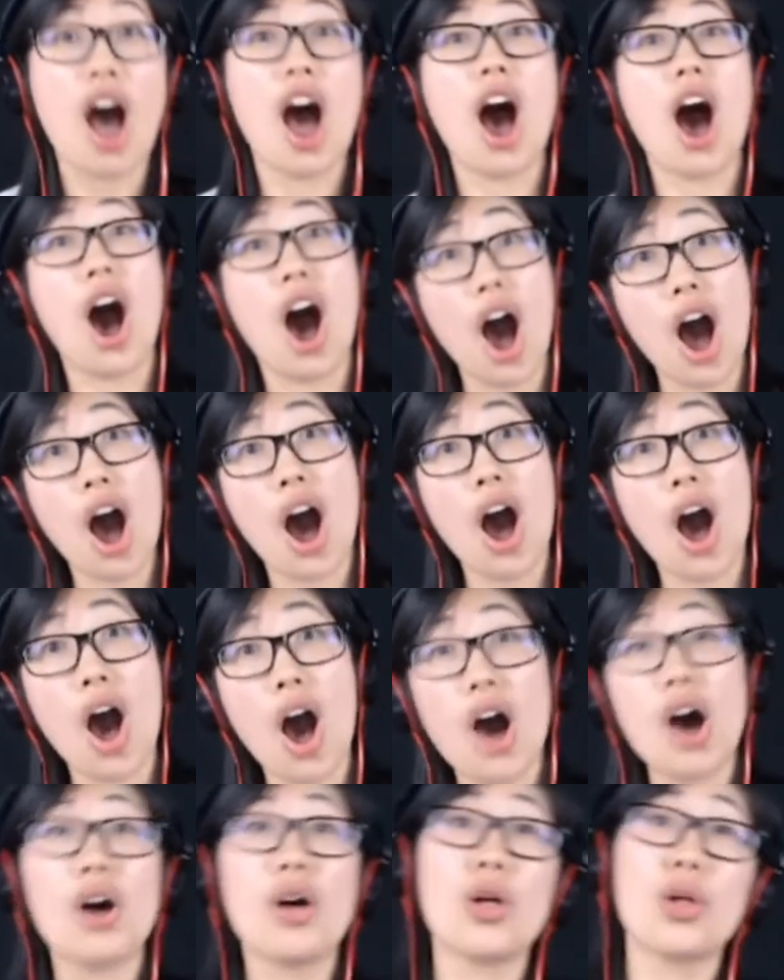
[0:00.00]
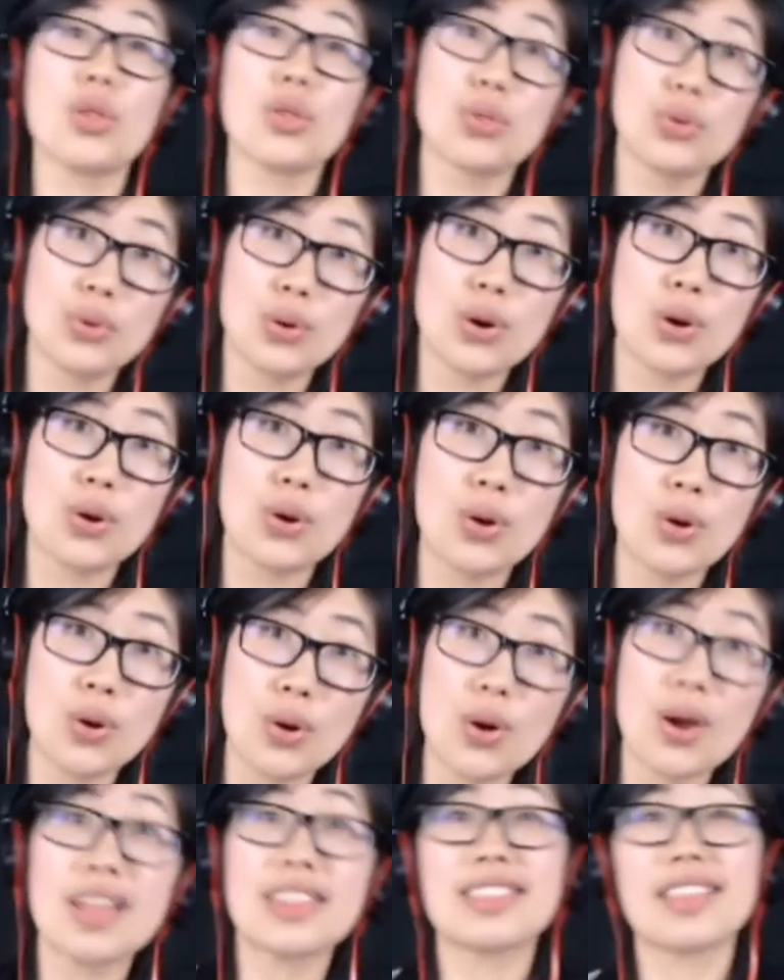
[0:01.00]
all through
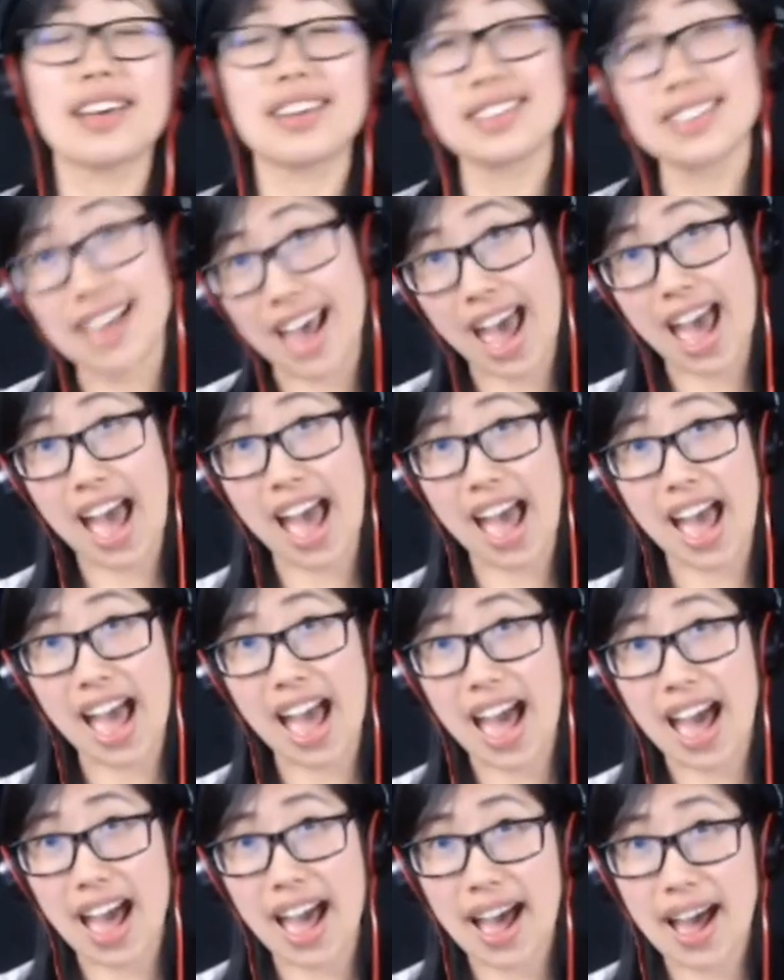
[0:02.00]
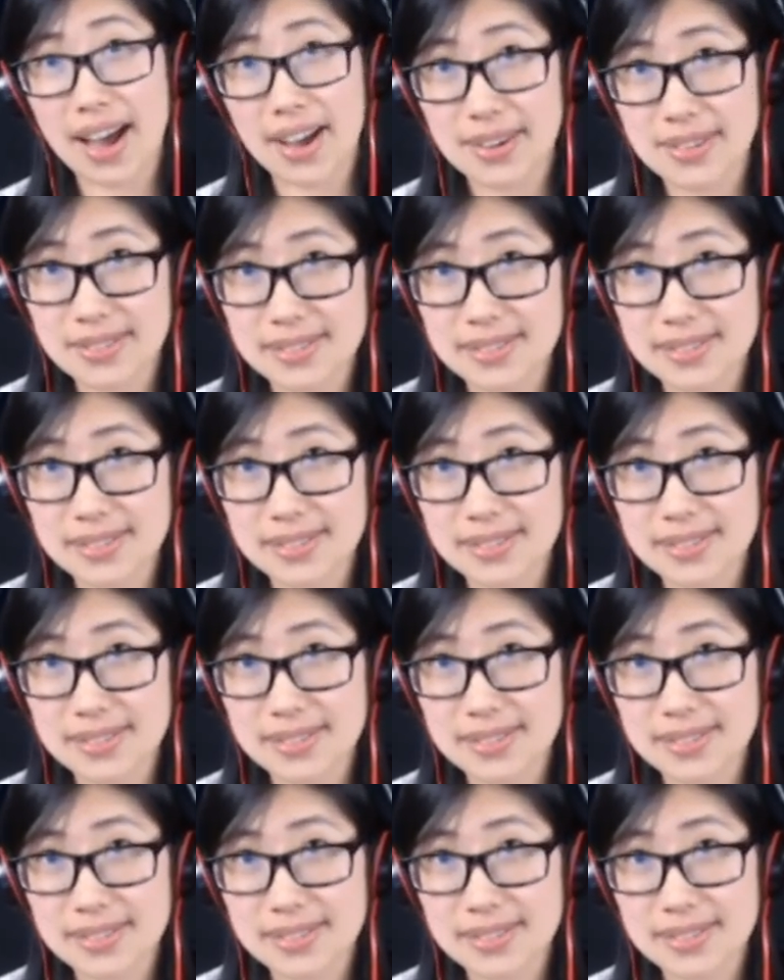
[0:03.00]
the town.